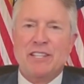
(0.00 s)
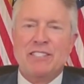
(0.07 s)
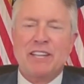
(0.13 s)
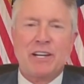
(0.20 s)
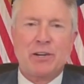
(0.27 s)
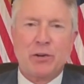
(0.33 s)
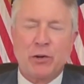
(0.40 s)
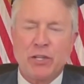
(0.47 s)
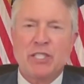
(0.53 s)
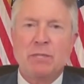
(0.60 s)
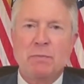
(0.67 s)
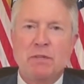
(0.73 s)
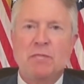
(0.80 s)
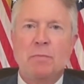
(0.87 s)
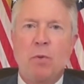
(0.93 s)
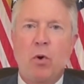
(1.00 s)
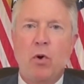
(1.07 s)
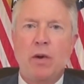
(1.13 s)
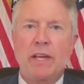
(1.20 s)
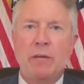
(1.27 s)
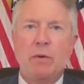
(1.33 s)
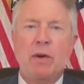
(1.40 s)
It's like Christmas
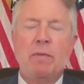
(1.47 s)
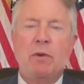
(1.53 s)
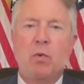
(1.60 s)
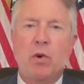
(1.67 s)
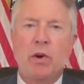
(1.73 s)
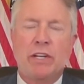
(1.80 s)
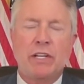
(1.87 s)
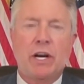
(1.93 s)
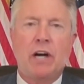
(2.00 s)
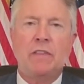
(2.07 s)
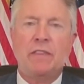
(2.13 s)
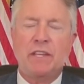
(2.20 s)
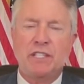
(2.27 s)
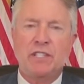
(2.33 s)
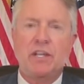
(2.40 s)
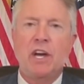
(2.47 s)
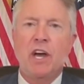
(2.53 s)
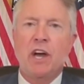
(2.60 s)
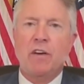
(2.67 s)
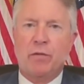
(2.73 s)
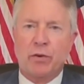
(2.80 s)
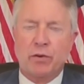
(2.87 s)
morning. We've been working on this
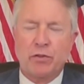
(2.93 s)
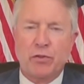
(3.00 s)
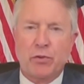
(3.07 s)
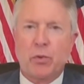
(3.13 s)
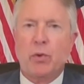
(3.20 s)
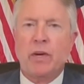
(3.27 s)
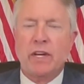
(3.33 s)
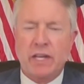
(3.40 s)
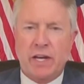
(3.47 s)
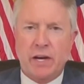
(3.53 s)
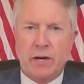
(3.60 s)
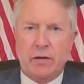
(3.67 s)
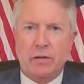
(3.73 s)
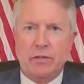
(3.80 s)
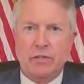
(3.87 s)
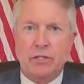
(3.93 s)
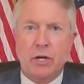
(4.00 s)
for 3 years.